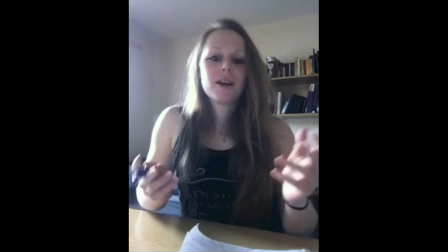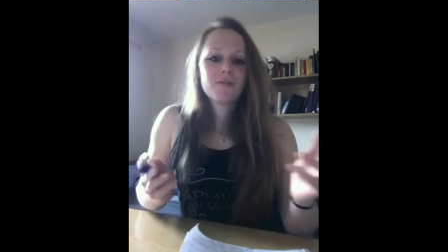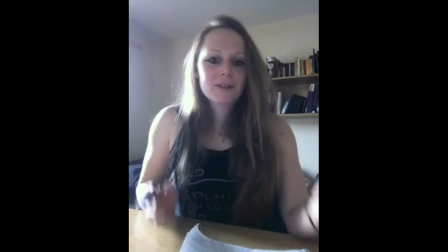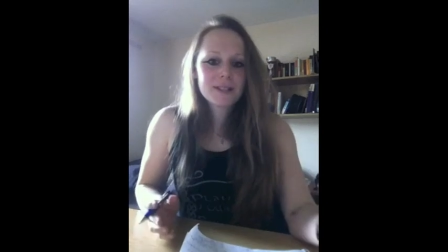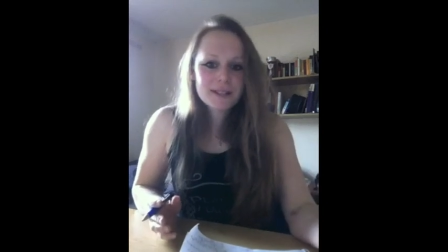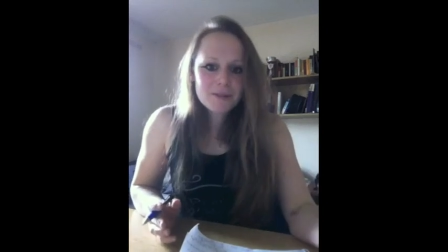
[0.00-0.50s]

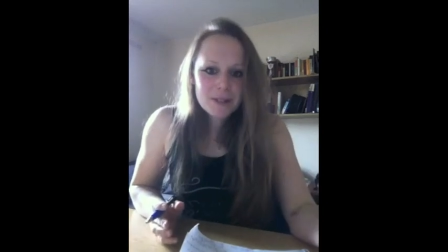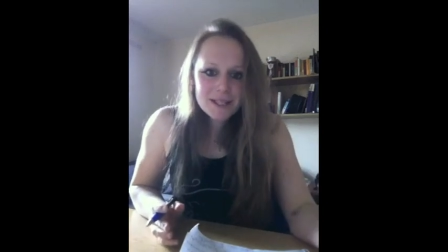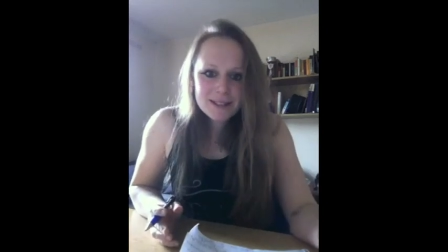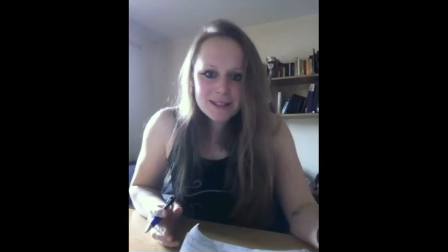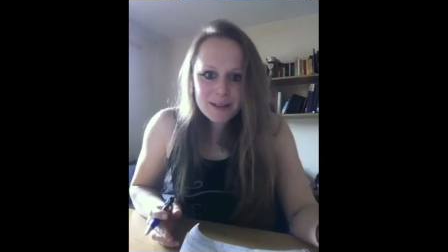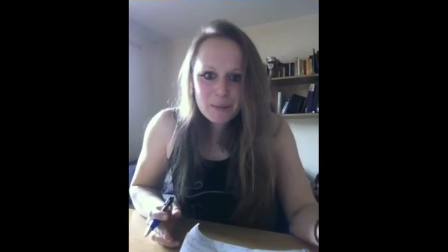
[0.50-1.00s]
For this
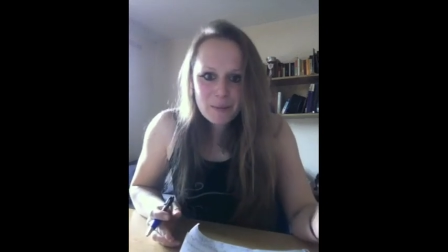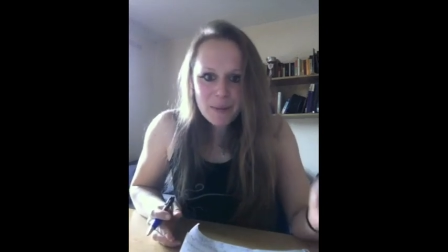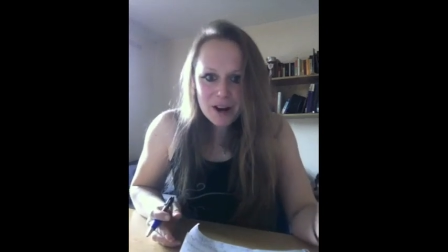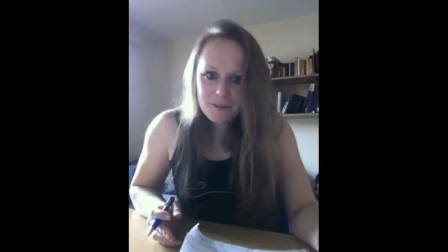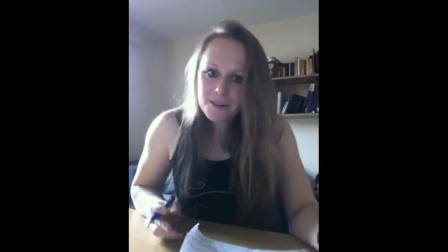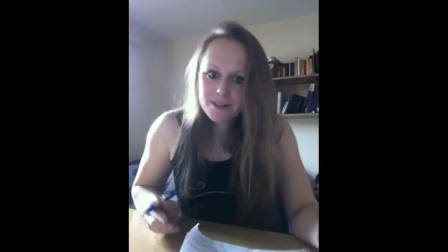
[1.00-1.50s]
reason,
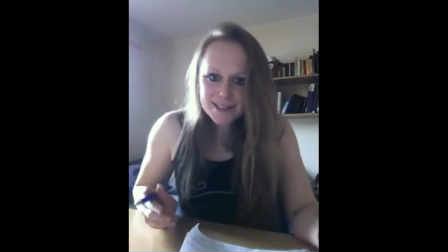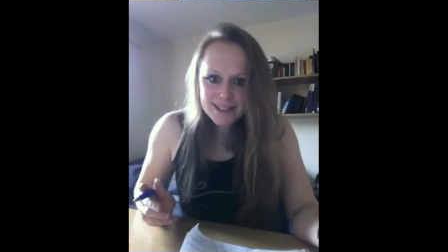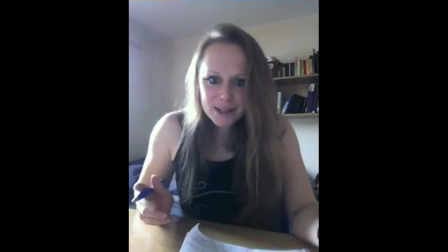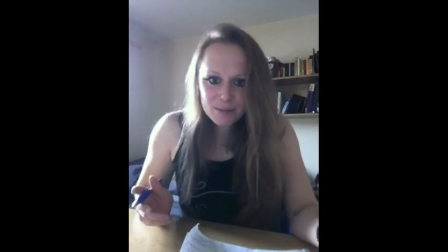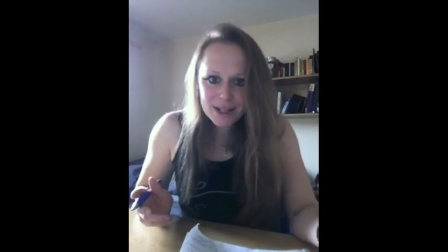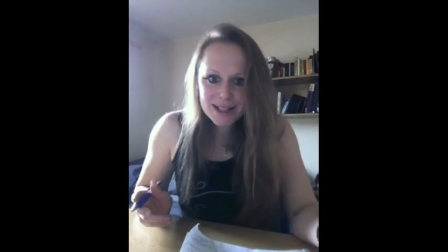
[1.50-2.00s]
my first
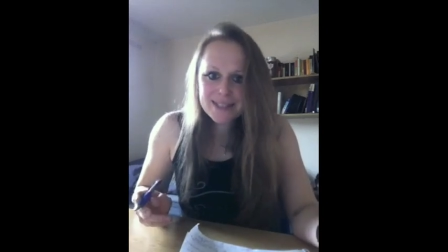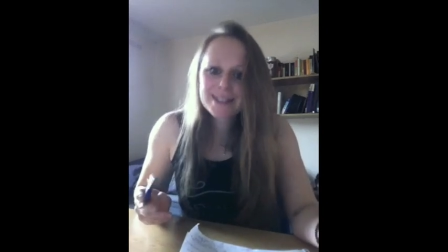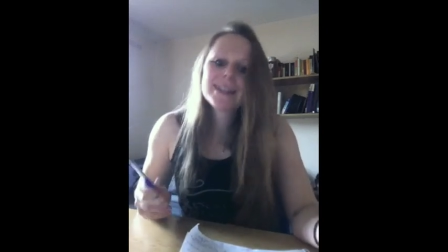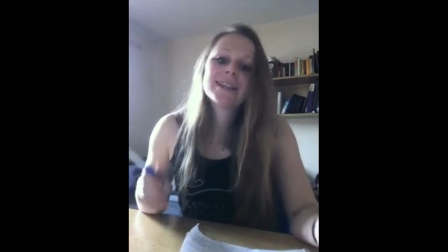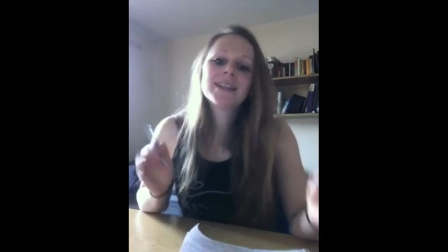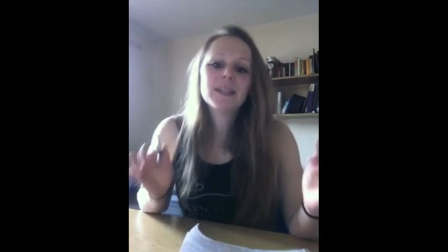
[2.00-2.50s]
tip is
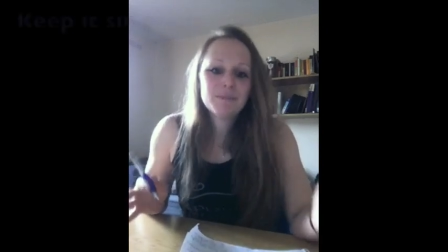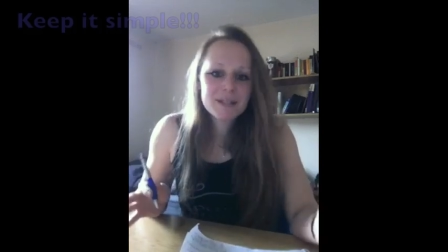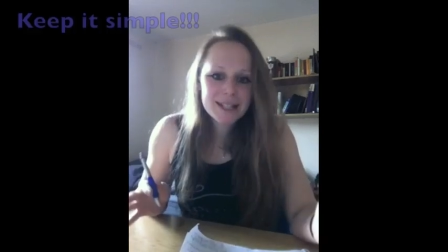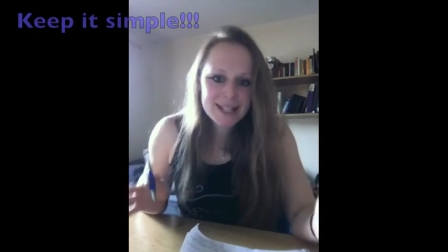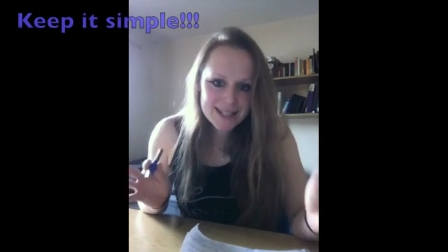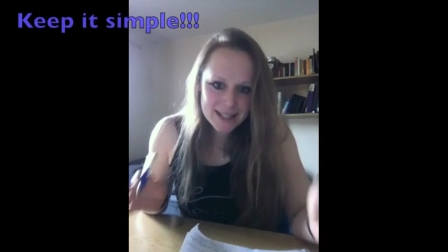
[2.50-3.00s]
keep
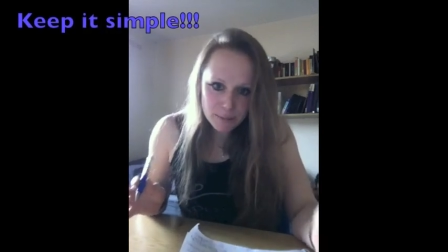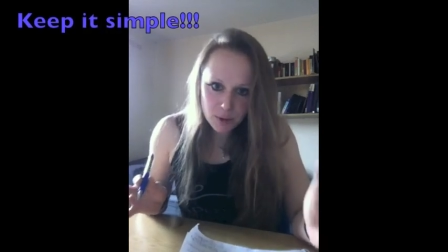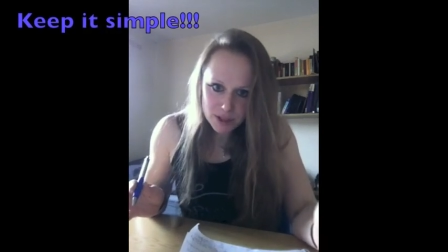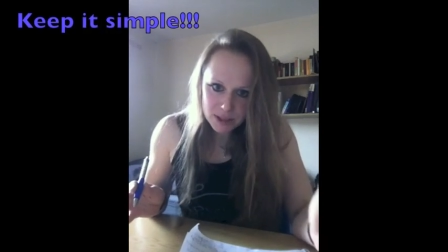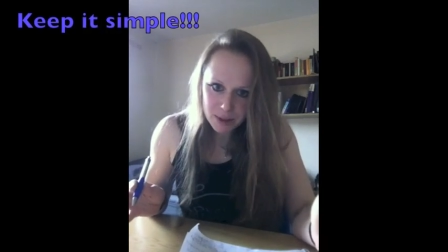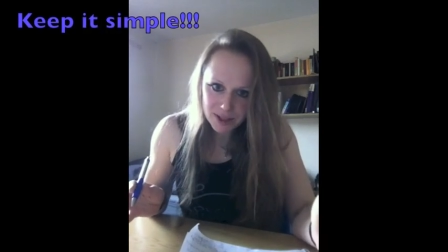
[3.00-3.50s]
it as
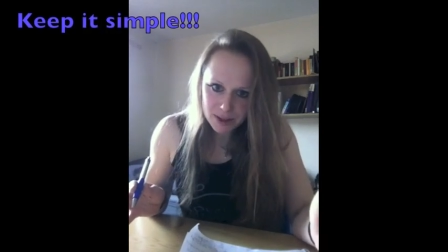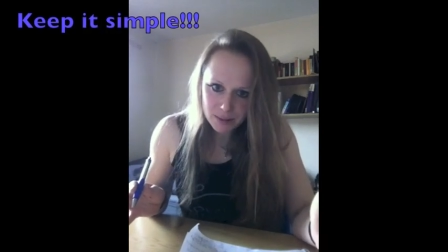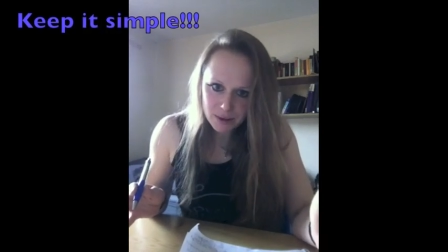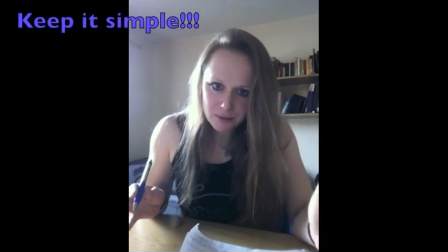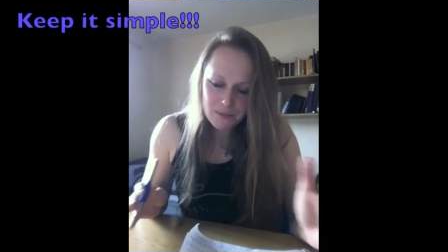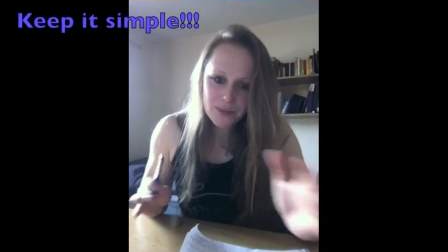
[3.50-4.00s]
simple as
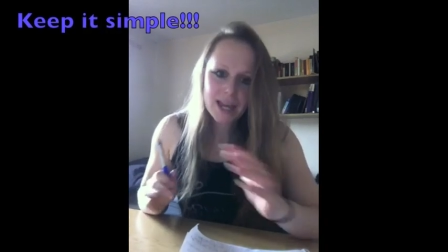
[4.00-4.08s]
possible.